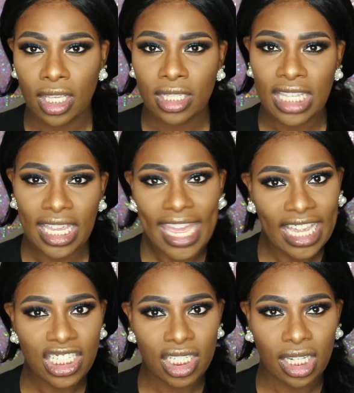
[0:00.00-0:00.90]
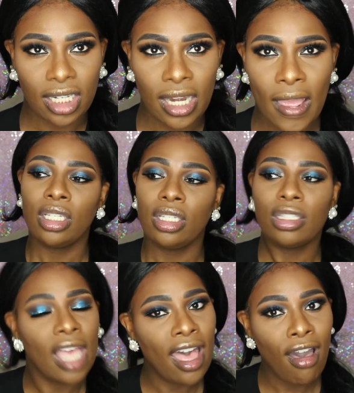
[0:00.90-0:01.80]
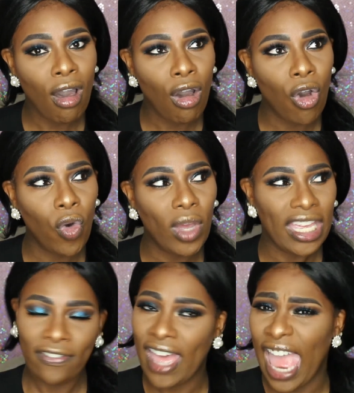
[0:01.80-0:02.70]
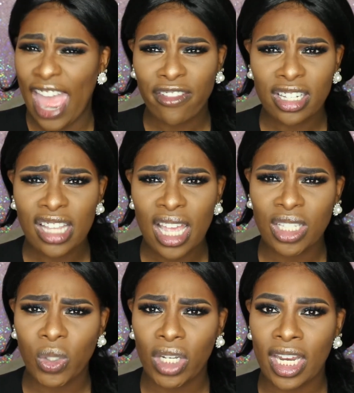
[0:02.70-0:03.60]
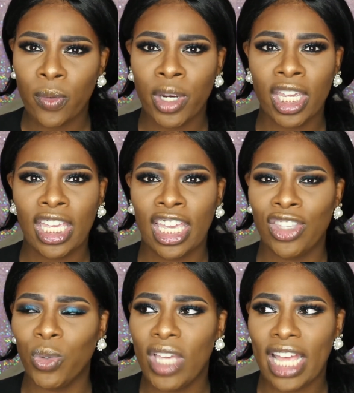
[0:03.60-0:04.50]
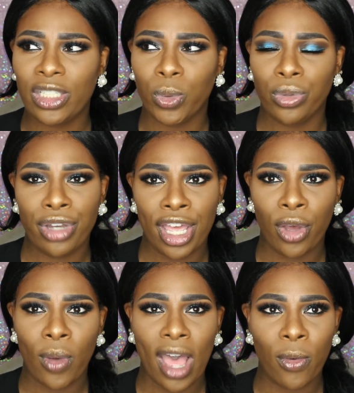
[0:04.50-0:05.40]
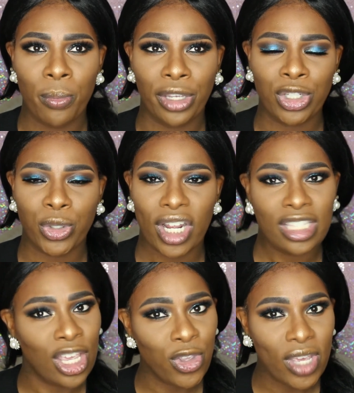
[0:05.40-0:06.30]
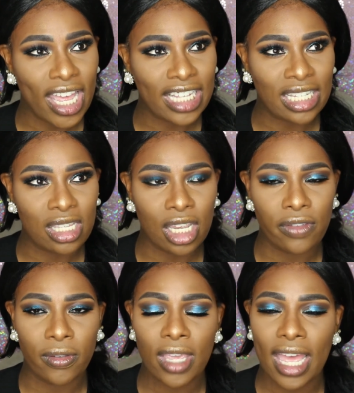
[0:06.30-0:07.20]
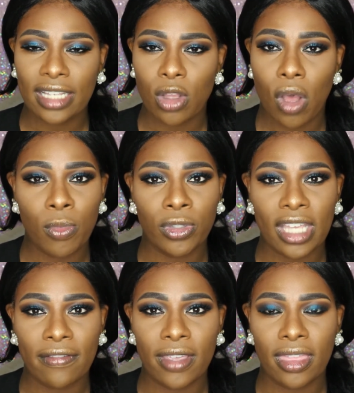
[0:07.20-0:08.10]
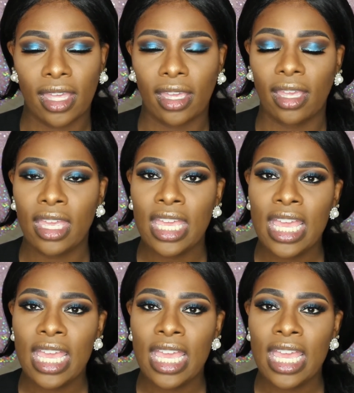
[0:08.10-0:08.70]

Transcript: take action. So if I ever sign to a network again, you guys will know. I will make sure I tell you guys. I tell you guys almost everything.